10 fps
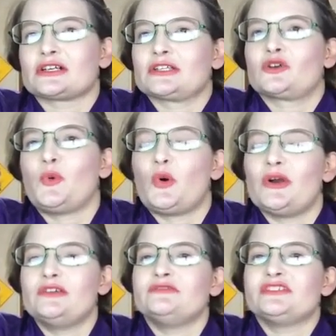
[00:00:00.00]
a little boy
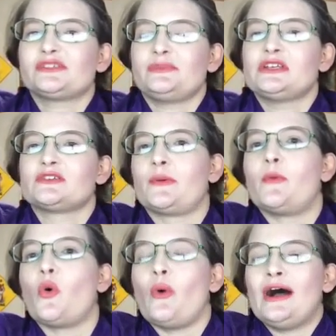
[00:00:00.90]
who disappeared from
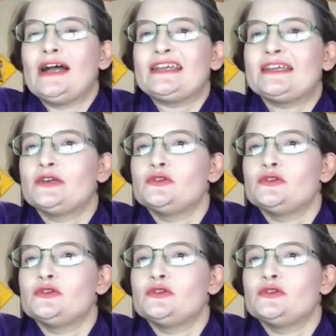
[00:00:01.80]
Hawaii,